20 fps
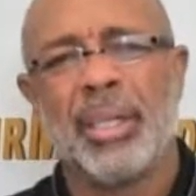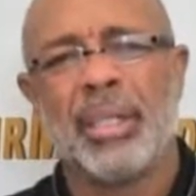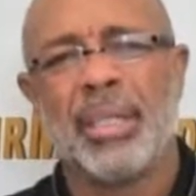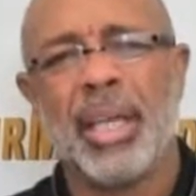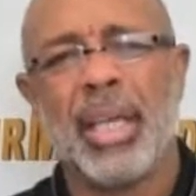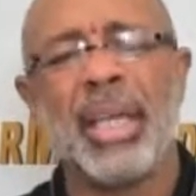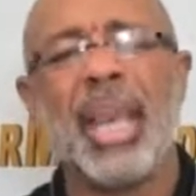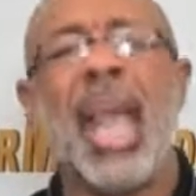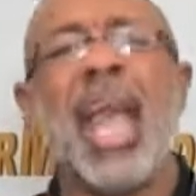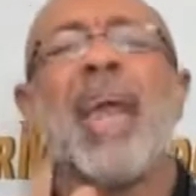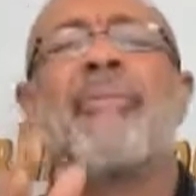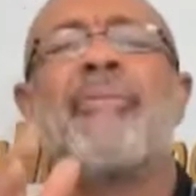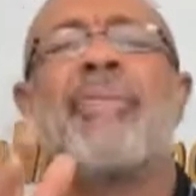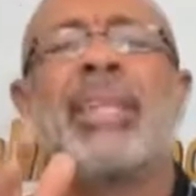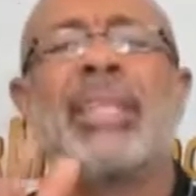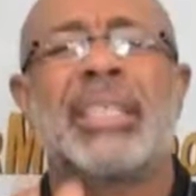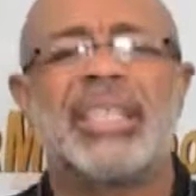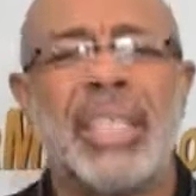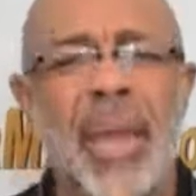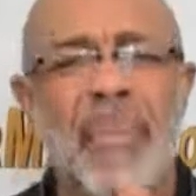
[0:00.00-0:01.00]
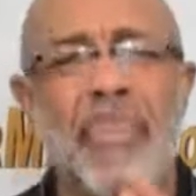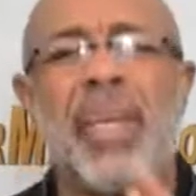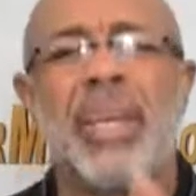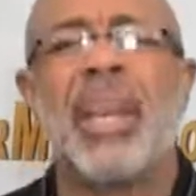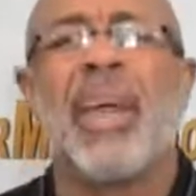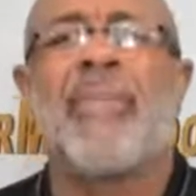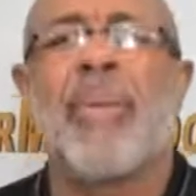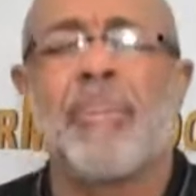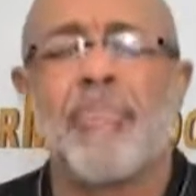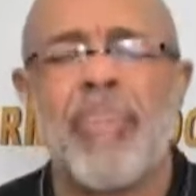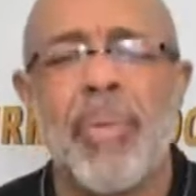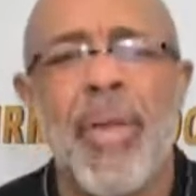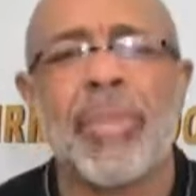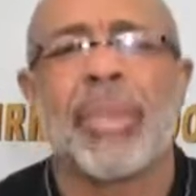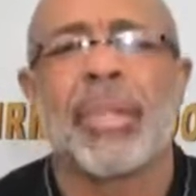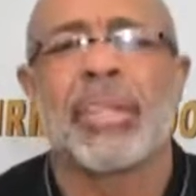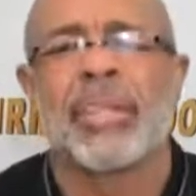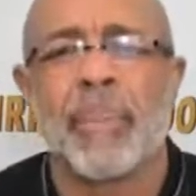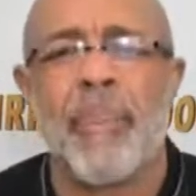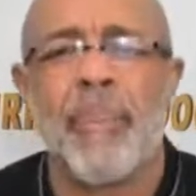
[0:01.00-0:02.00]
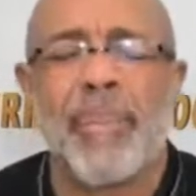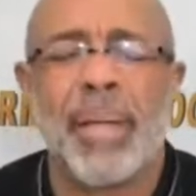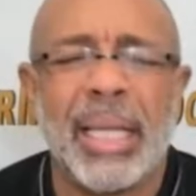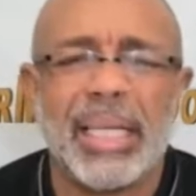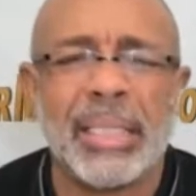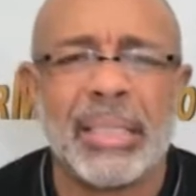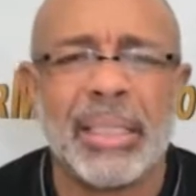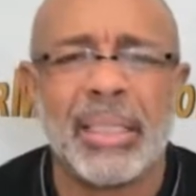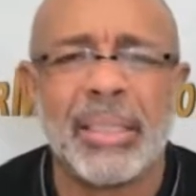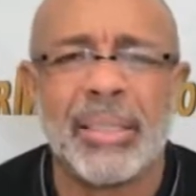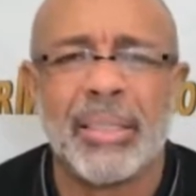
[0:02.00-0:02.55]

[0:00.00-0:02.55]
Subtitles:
that every step and every breath is a blessing.